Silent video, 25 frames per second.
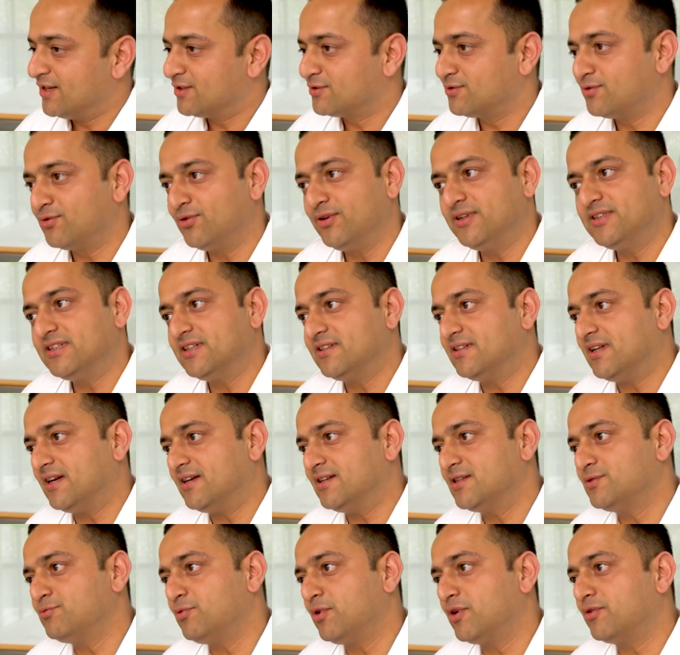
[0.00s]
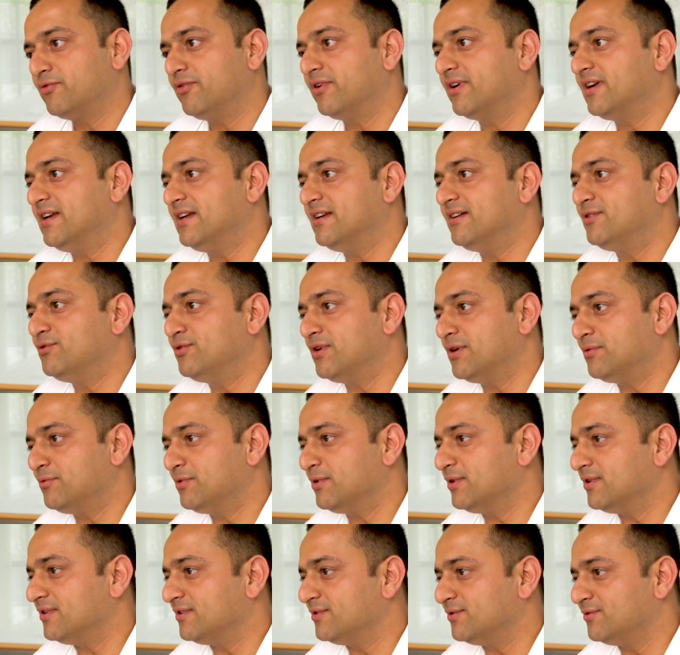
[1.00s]
So Rohit said that is perfectly
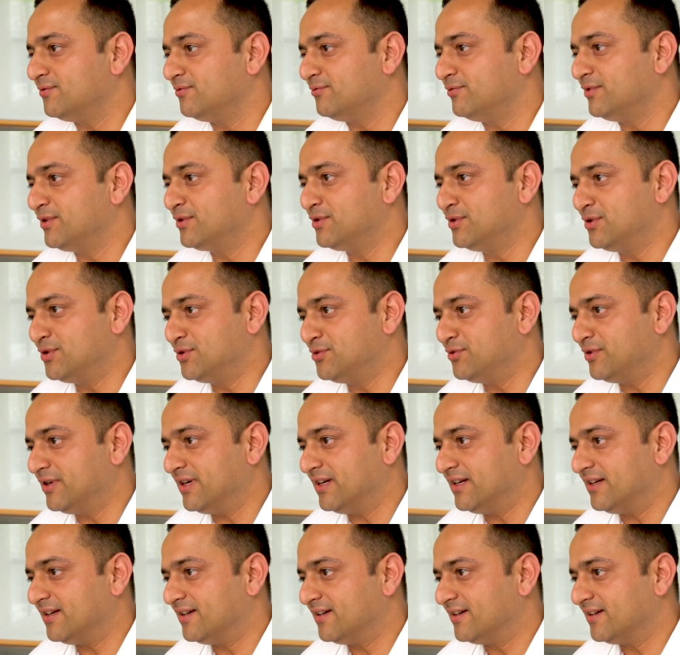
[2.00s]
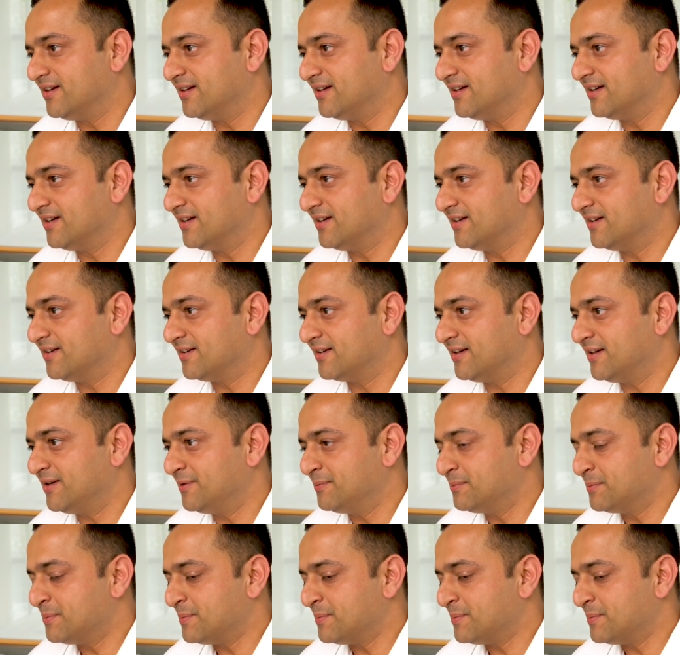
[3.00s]
doable. We could do it, right?